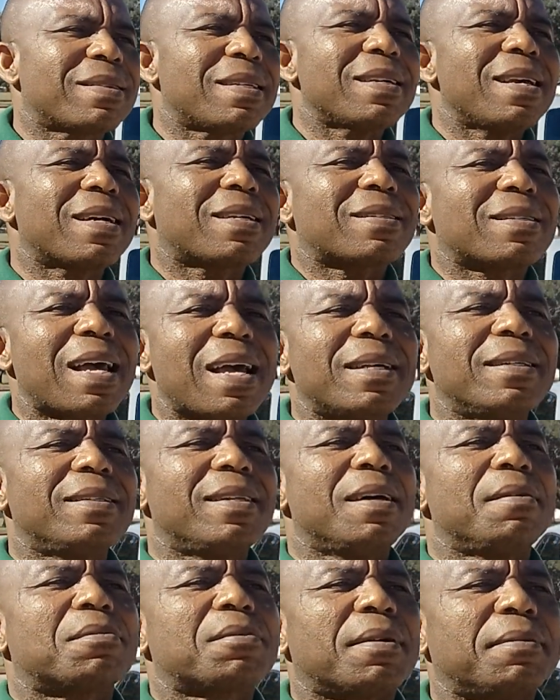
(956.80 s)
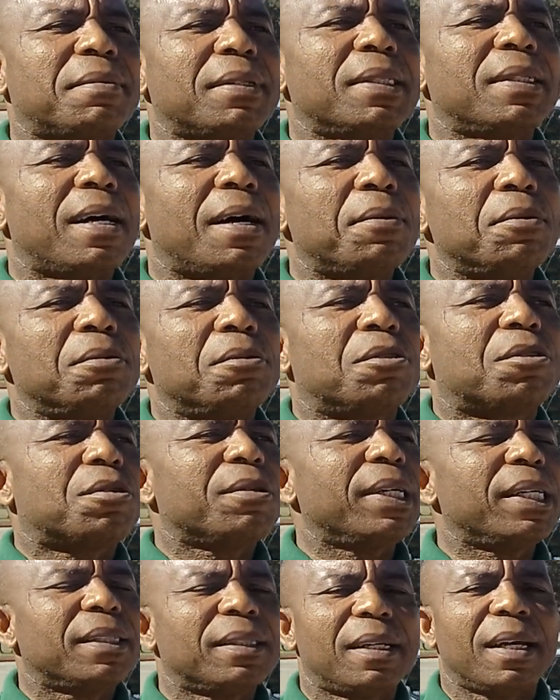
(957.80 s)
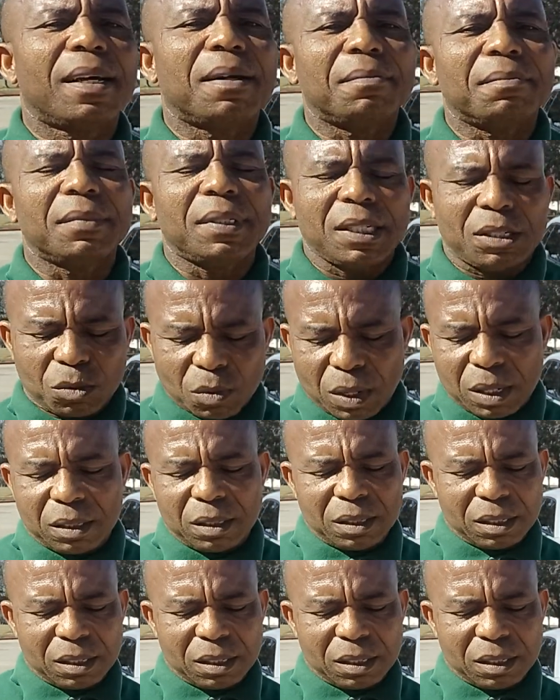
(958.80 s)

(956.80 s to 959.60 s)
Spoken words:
excite them, something that will thrill them. This one